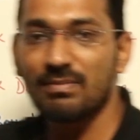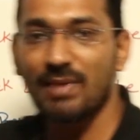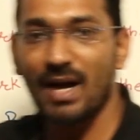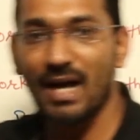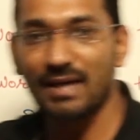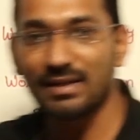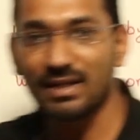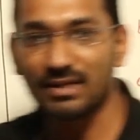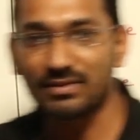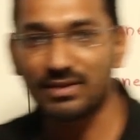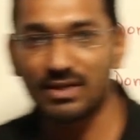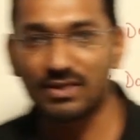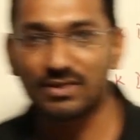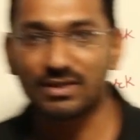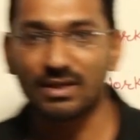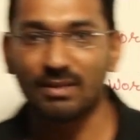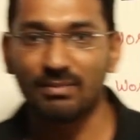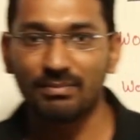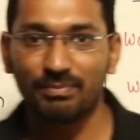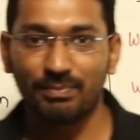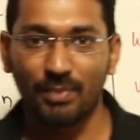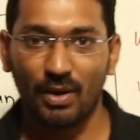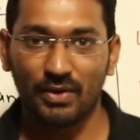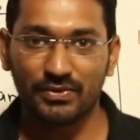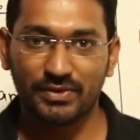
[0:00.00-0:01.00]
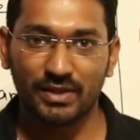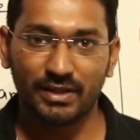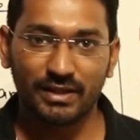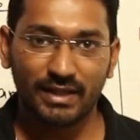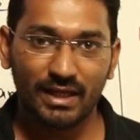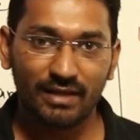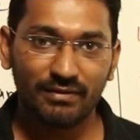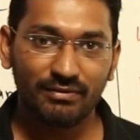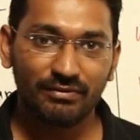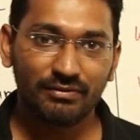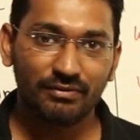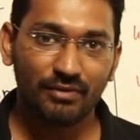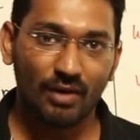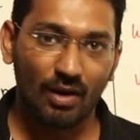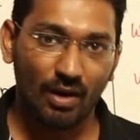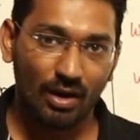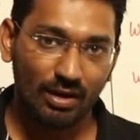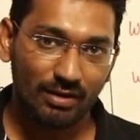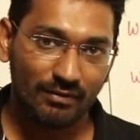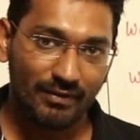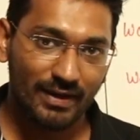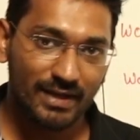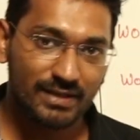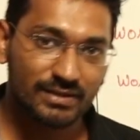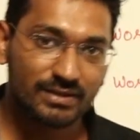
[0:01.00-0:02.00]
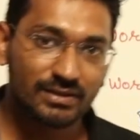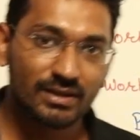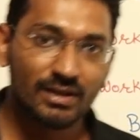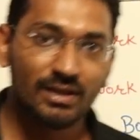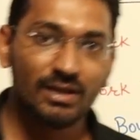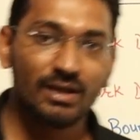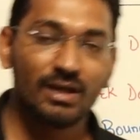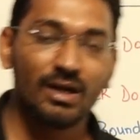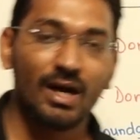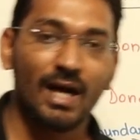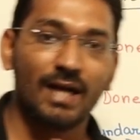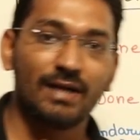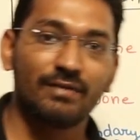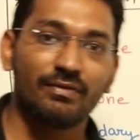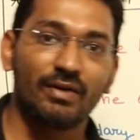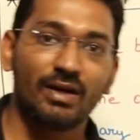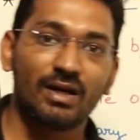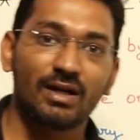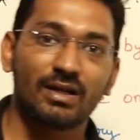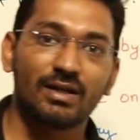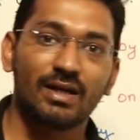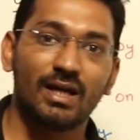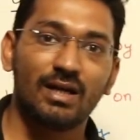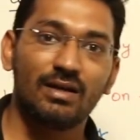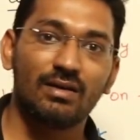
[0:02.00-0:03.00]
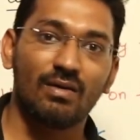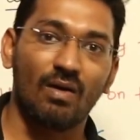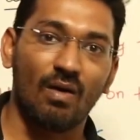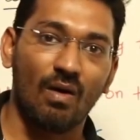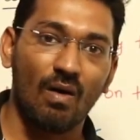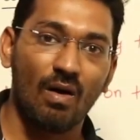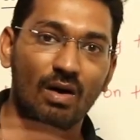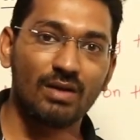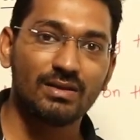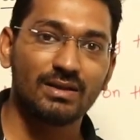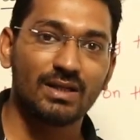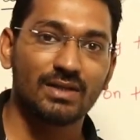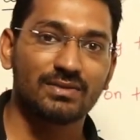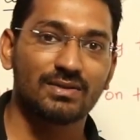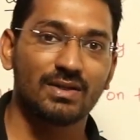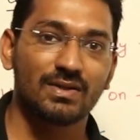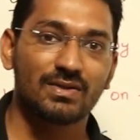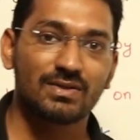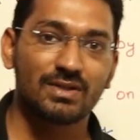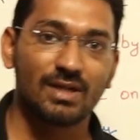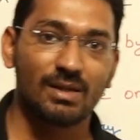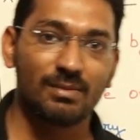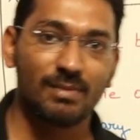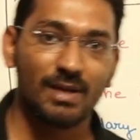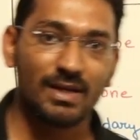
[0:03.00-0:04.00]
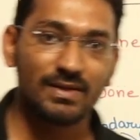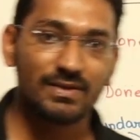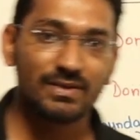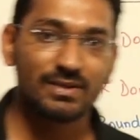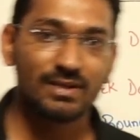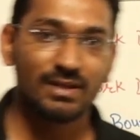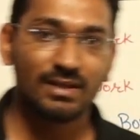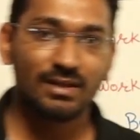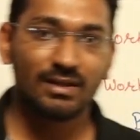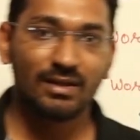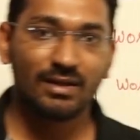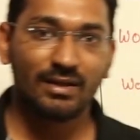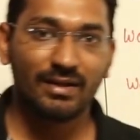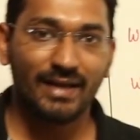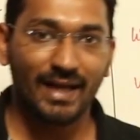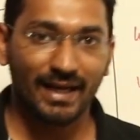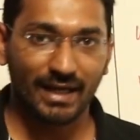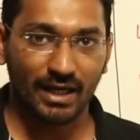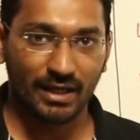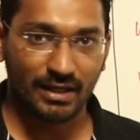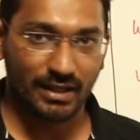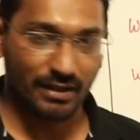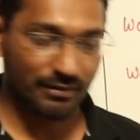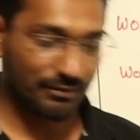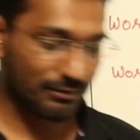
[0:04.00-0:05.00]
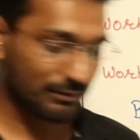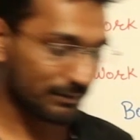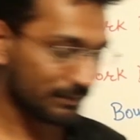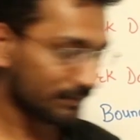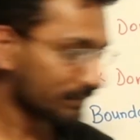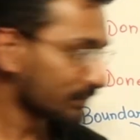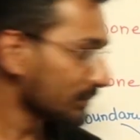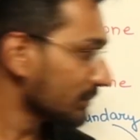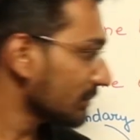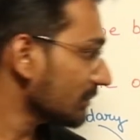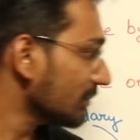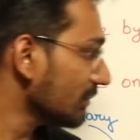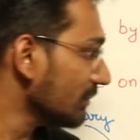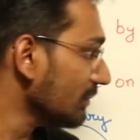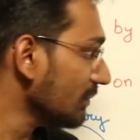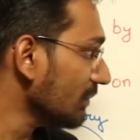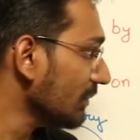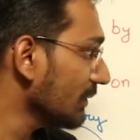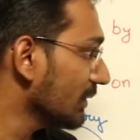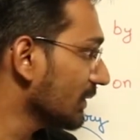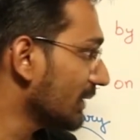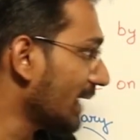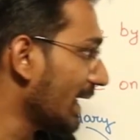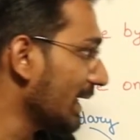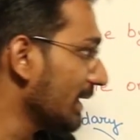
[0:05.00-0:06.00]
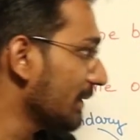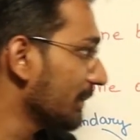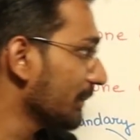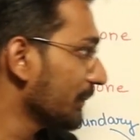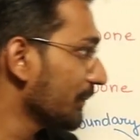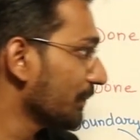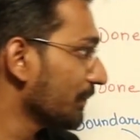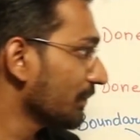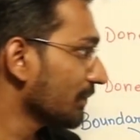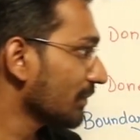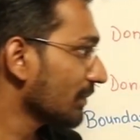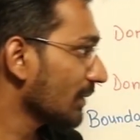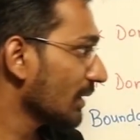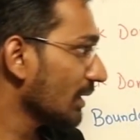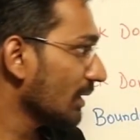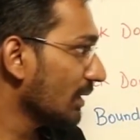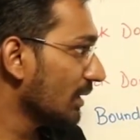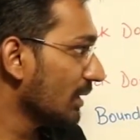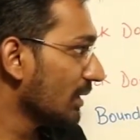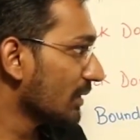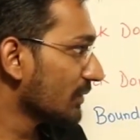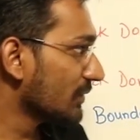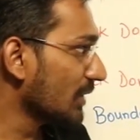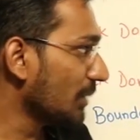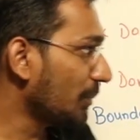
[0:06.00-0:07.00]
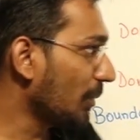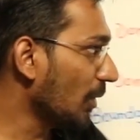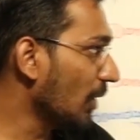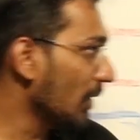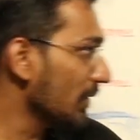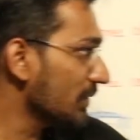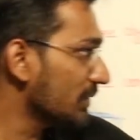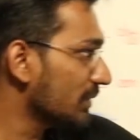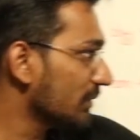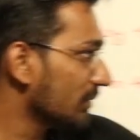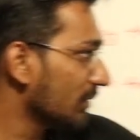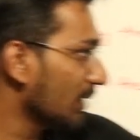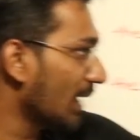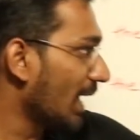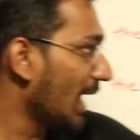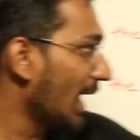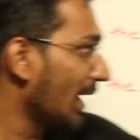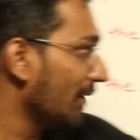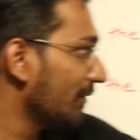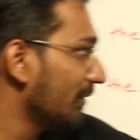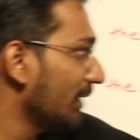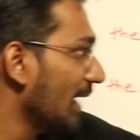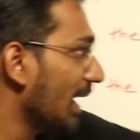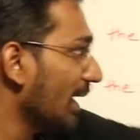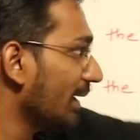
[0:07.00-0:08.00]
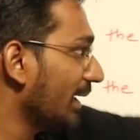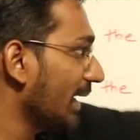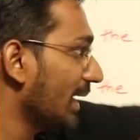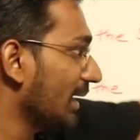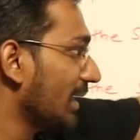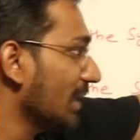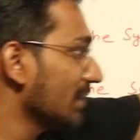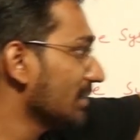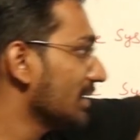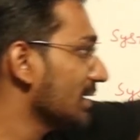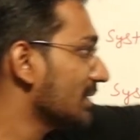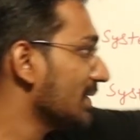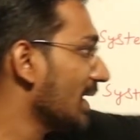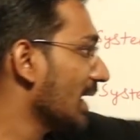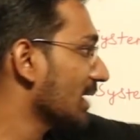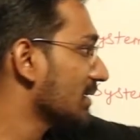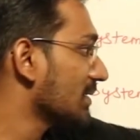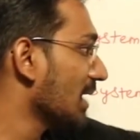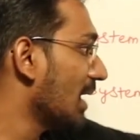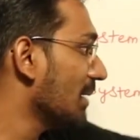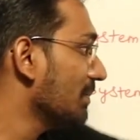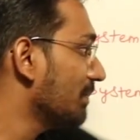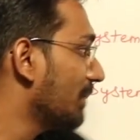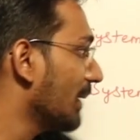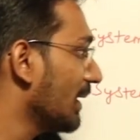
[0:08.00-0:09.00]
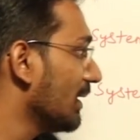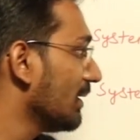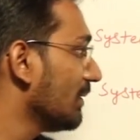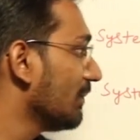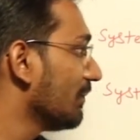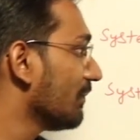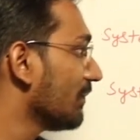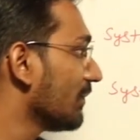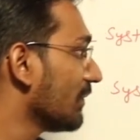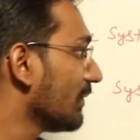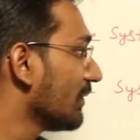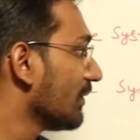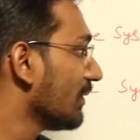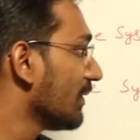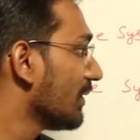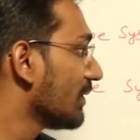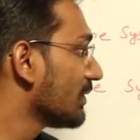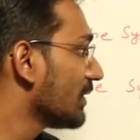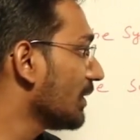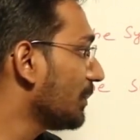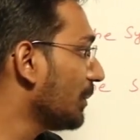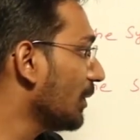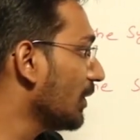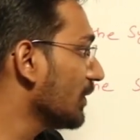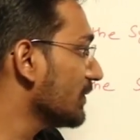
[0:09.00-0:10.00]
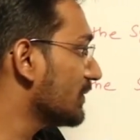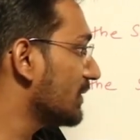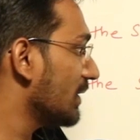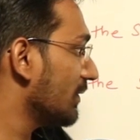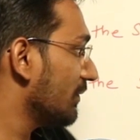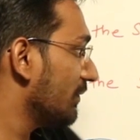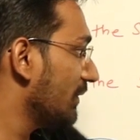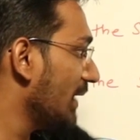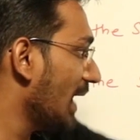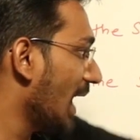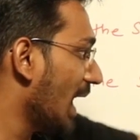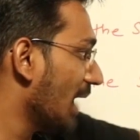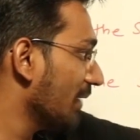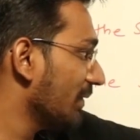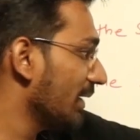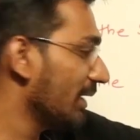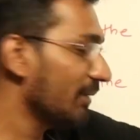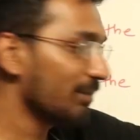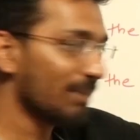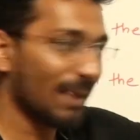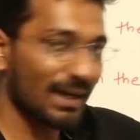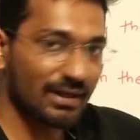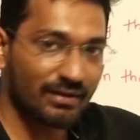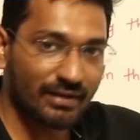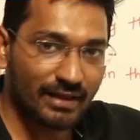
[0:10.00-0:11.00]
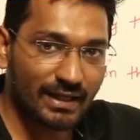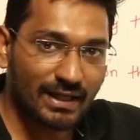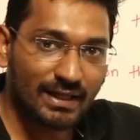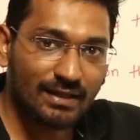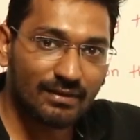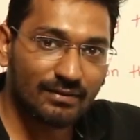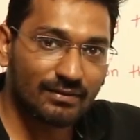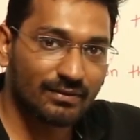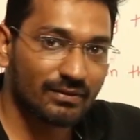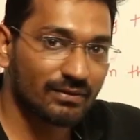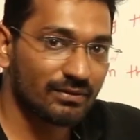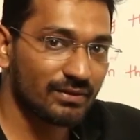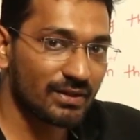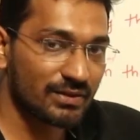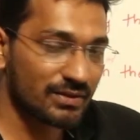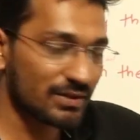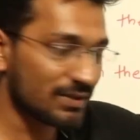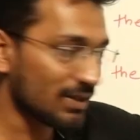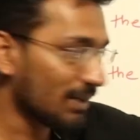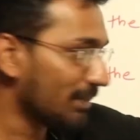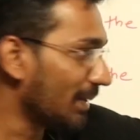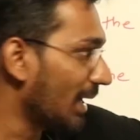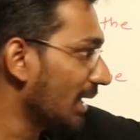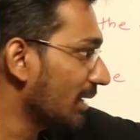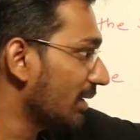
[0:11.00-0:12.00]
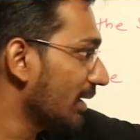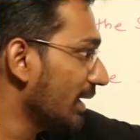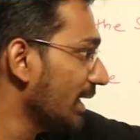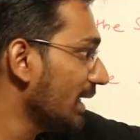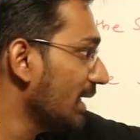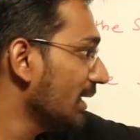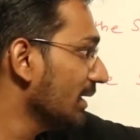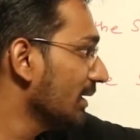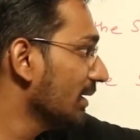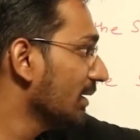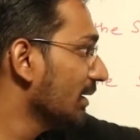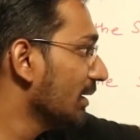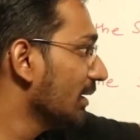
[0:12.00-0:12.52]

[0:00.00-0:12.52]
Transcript: by the system positive always, and work done on the system is negative. Right. Suppose we are taking this example. Suppose we have a battery. This is a battery.